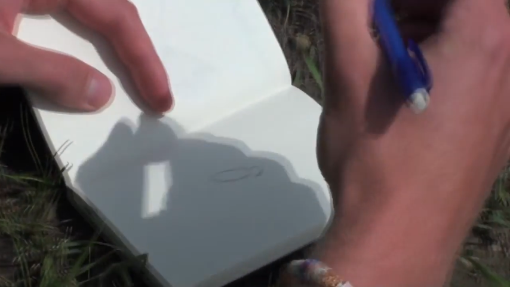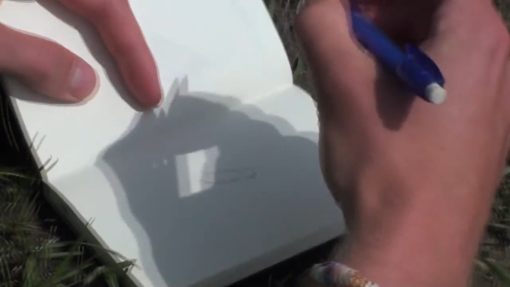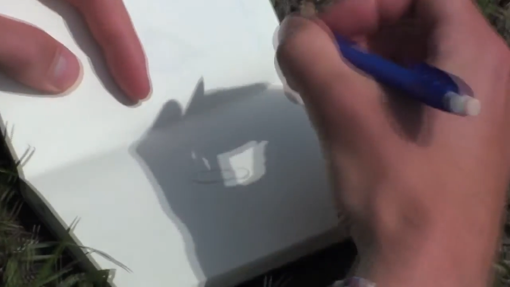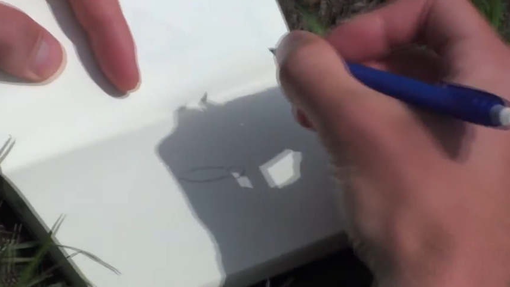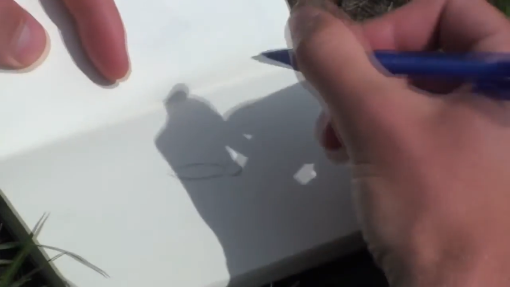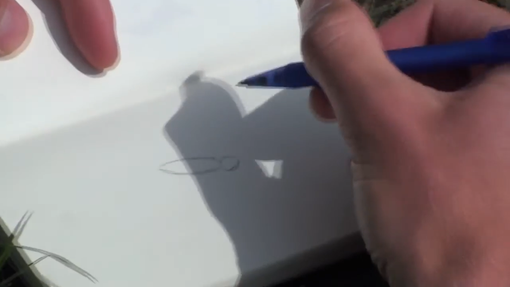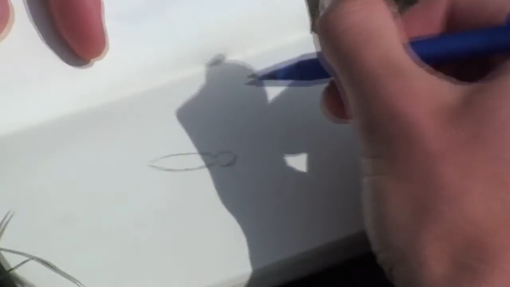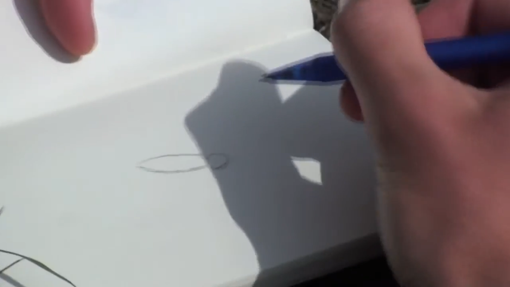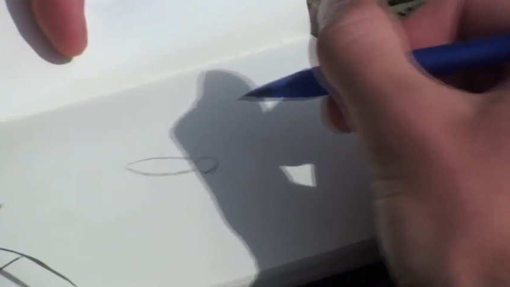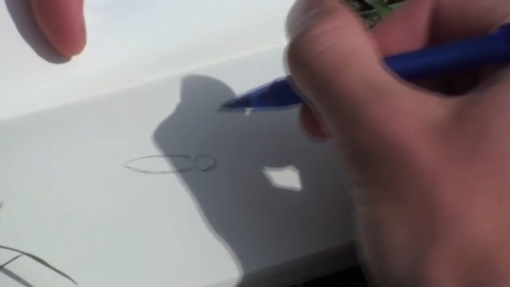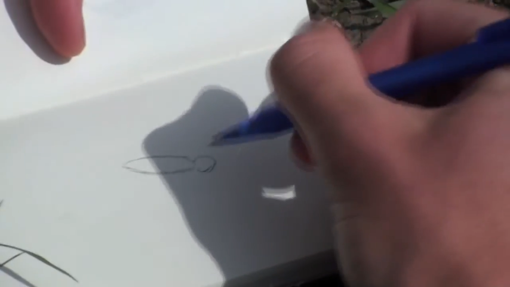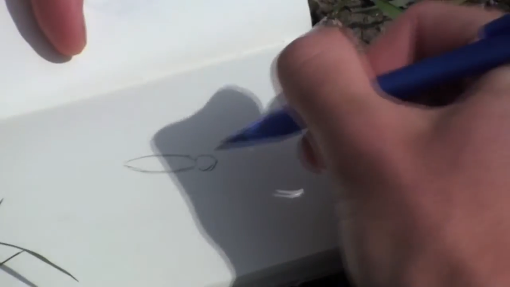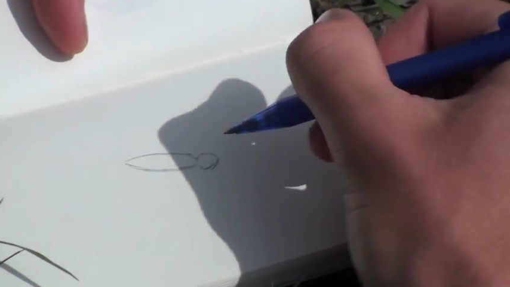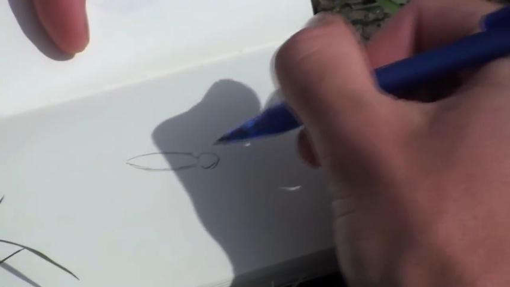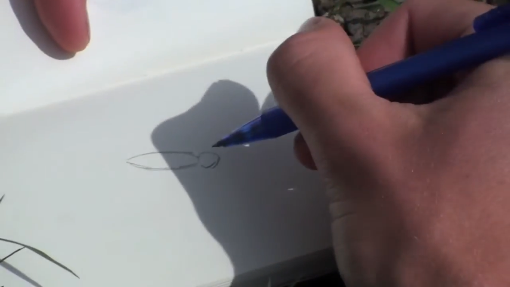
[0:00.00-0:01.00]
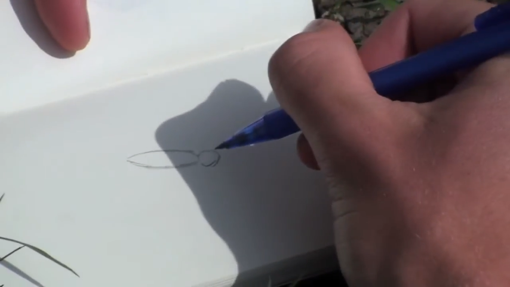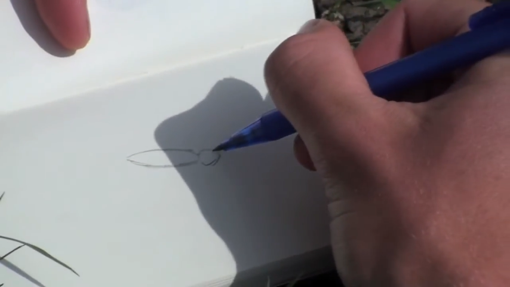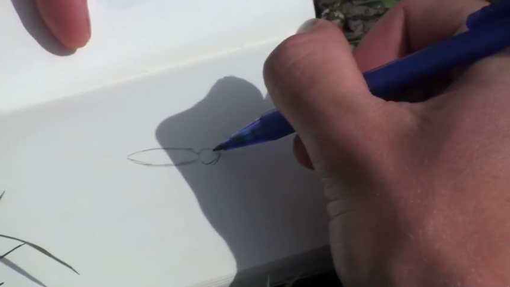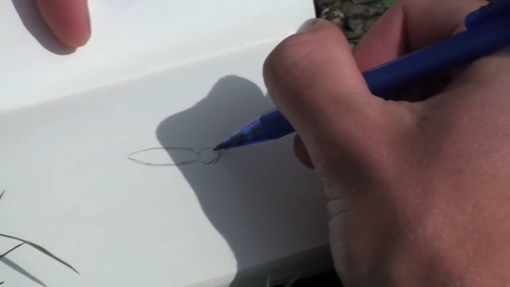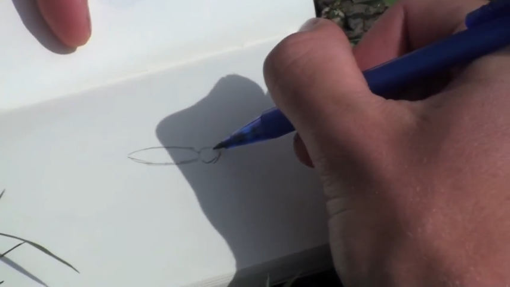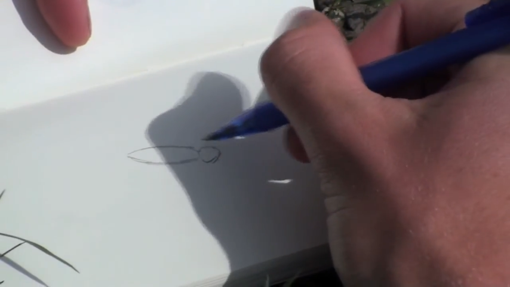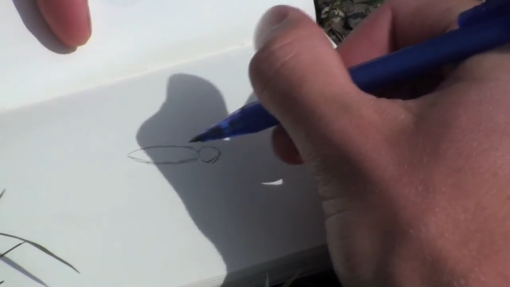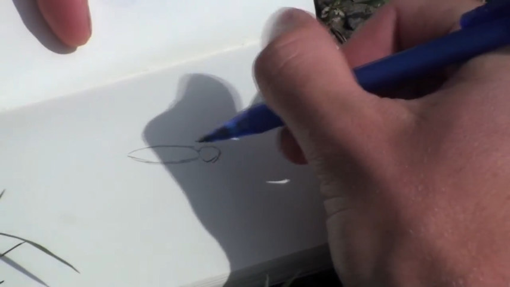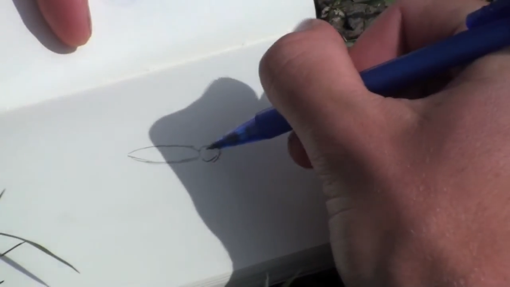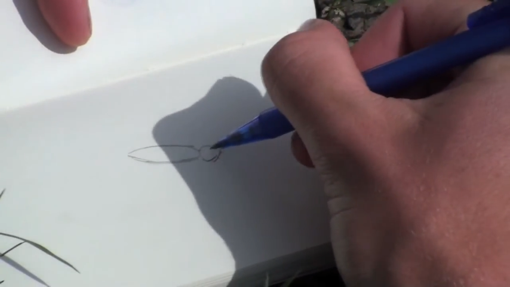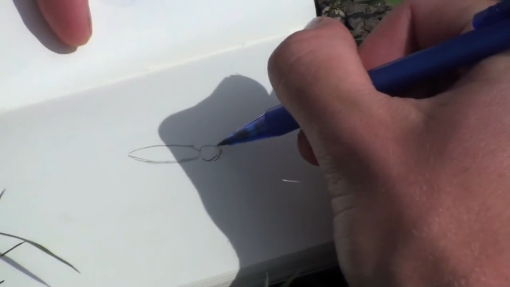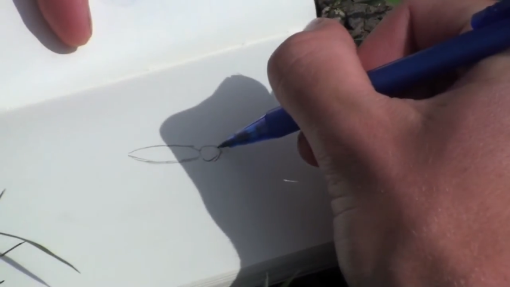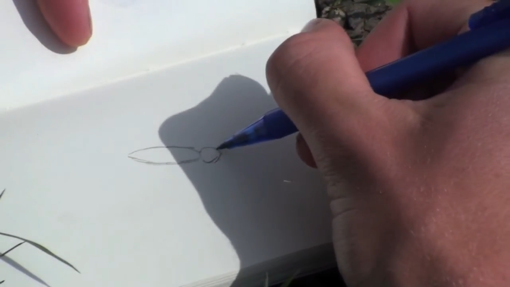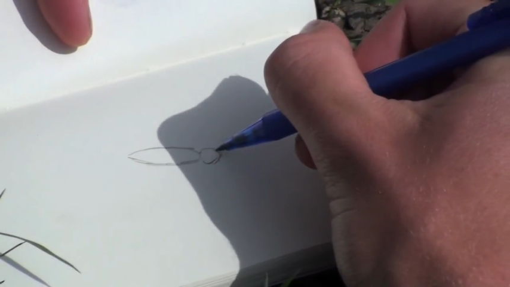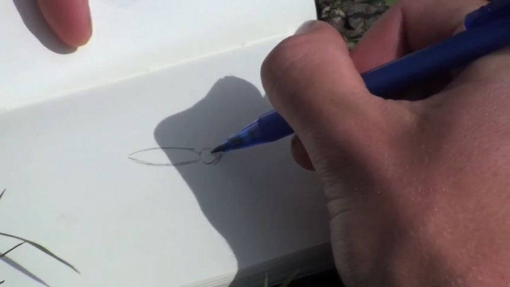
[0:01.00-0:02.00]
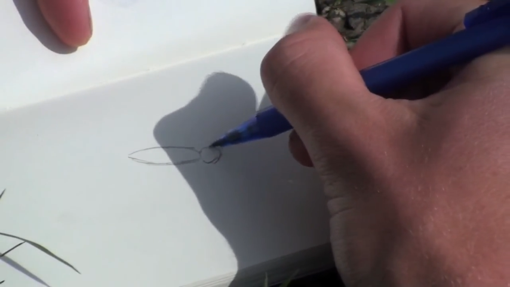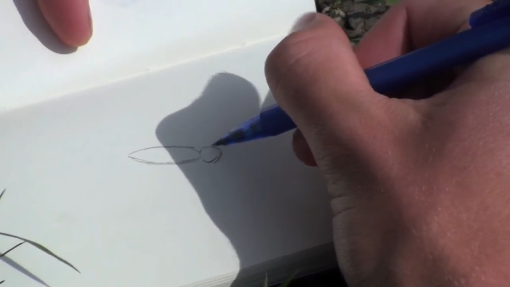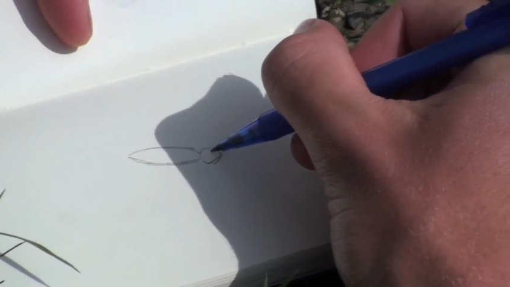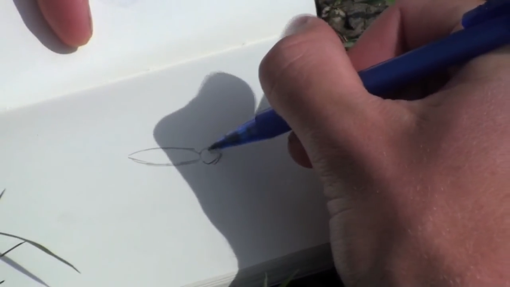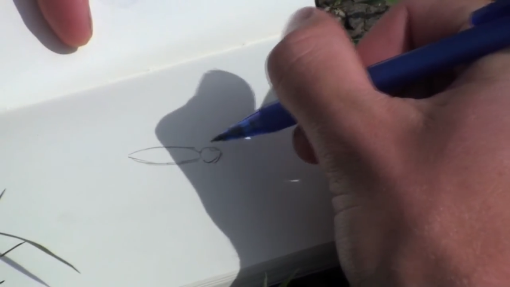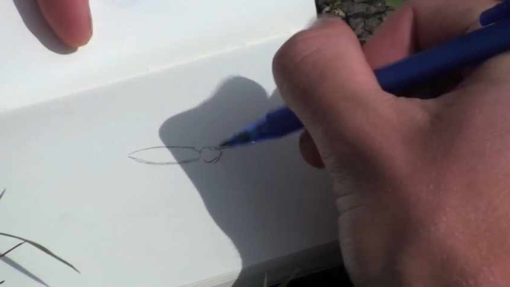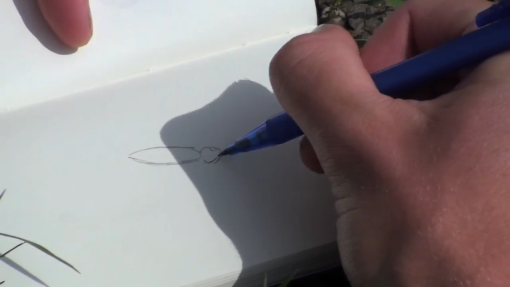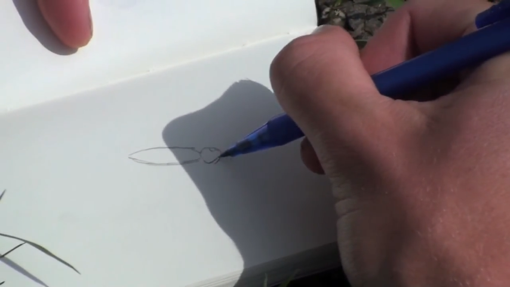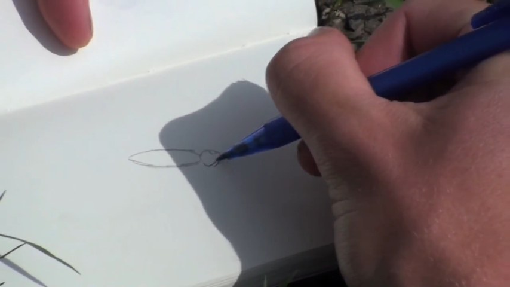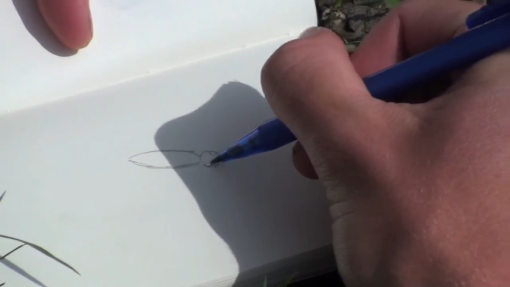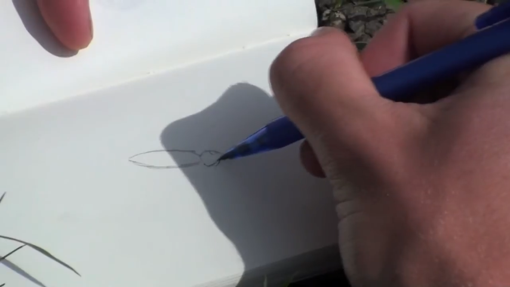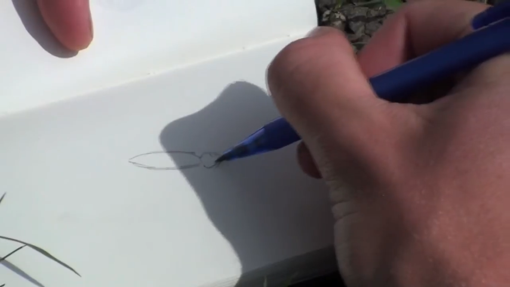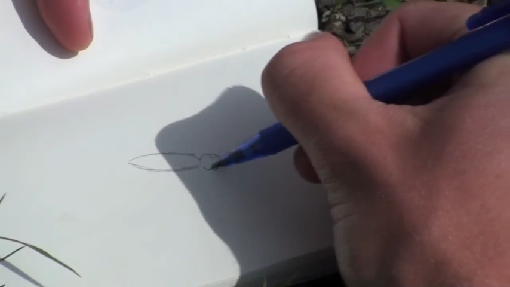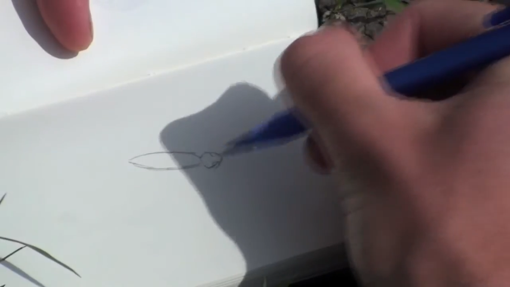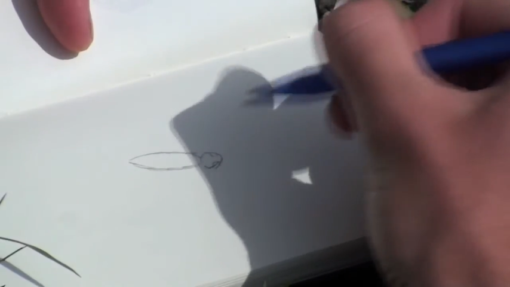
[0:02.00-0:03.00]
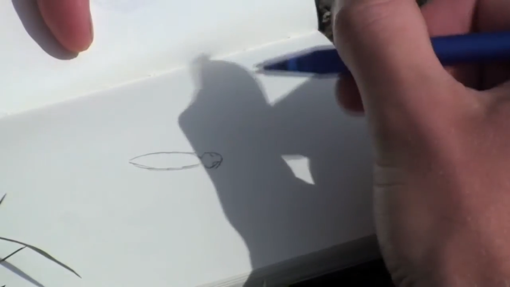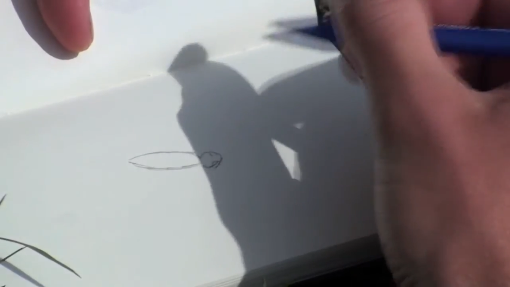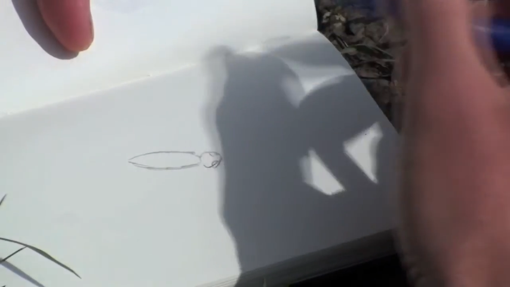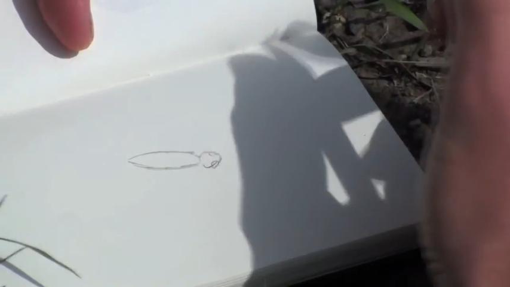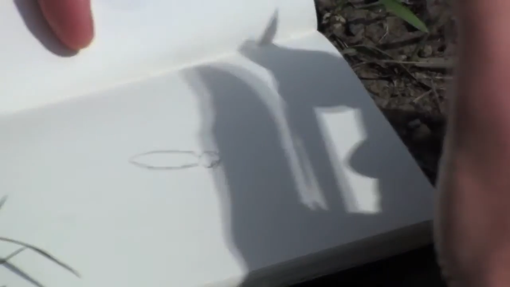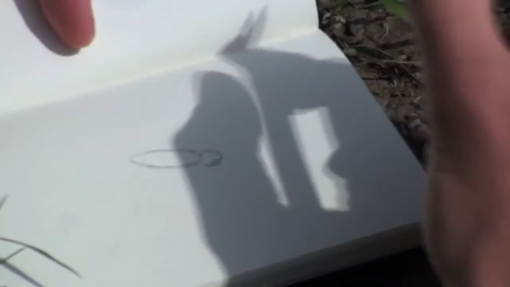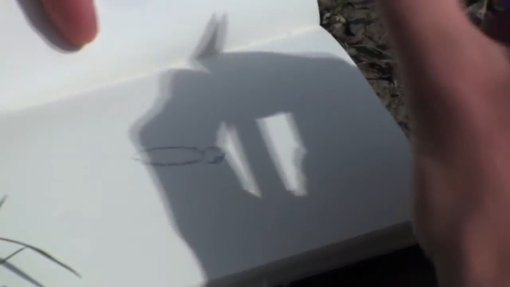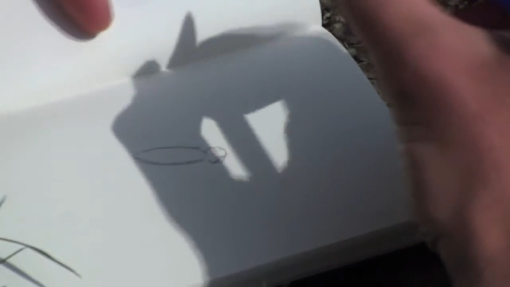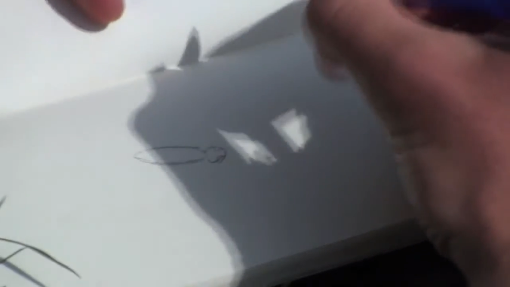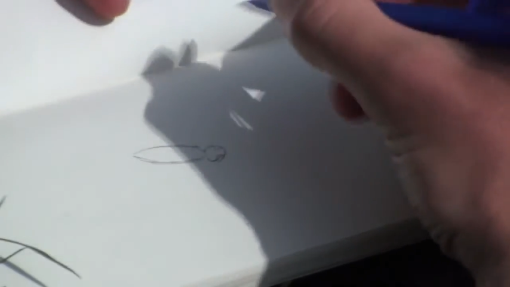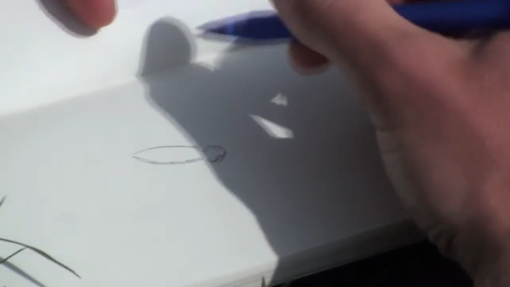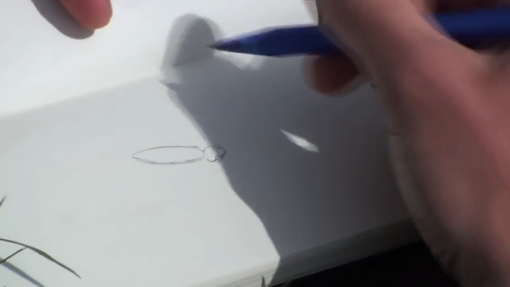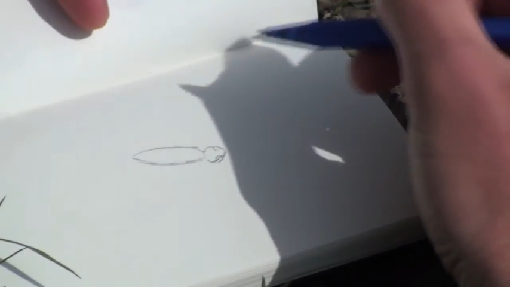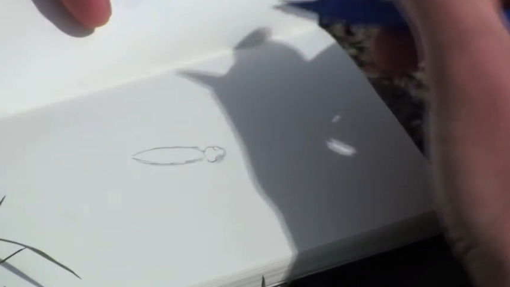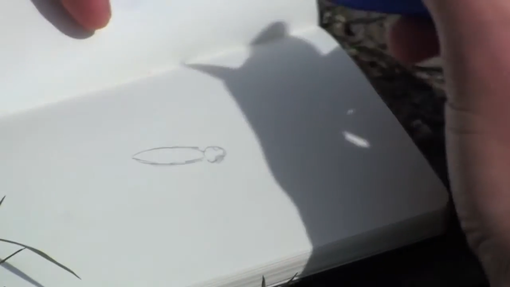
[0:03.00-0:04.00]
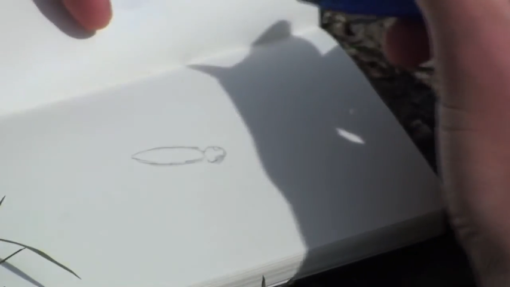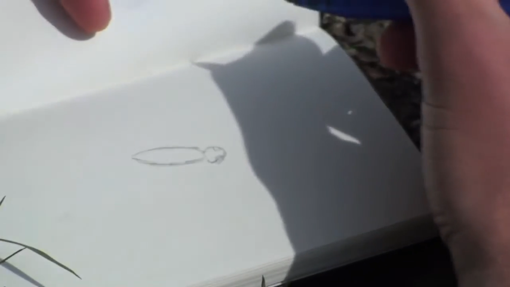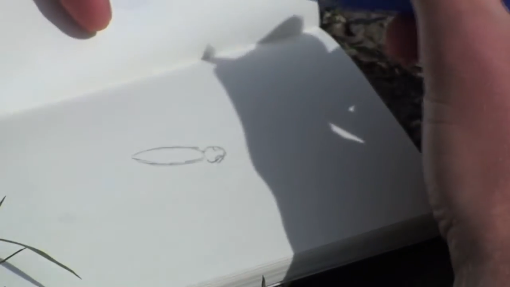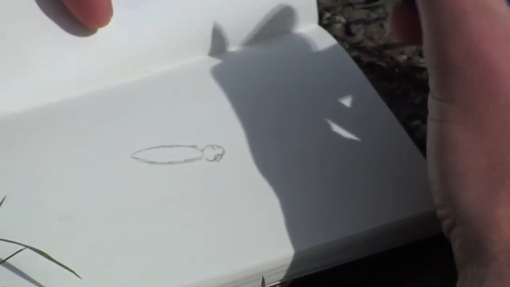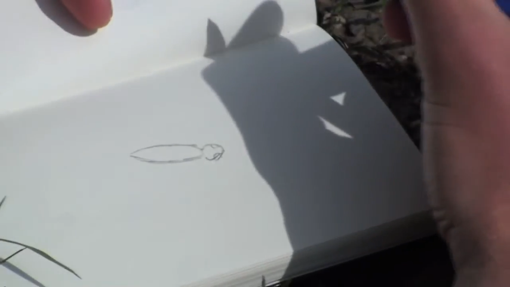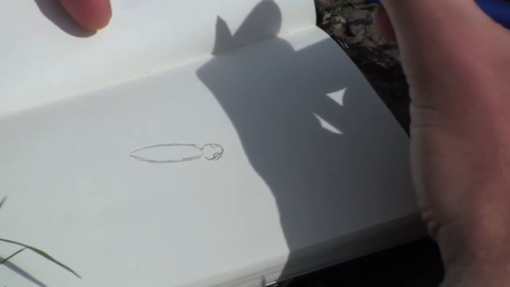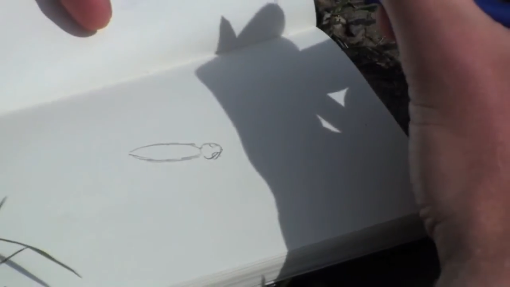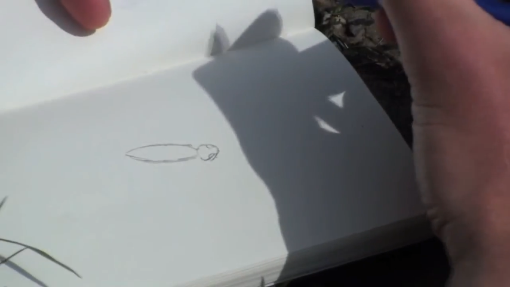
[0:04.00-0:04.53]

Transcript: Nobody's mouth can be seen.